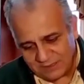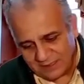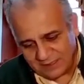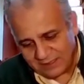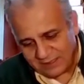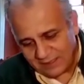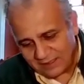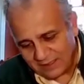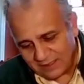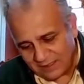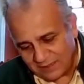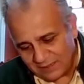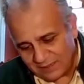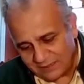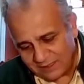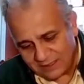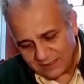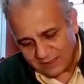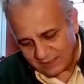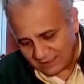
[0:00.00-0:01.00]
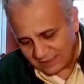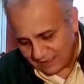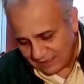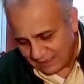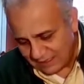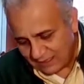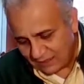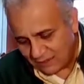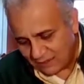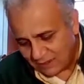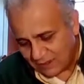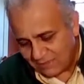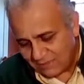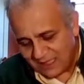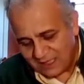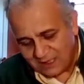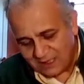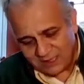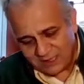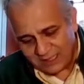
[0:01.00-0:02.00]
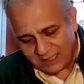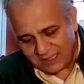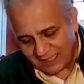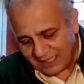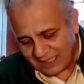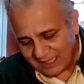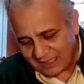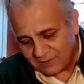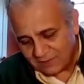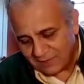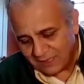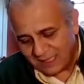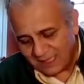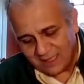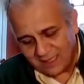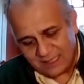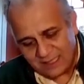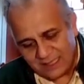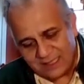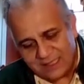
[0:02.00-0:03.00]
the documentary NASMA,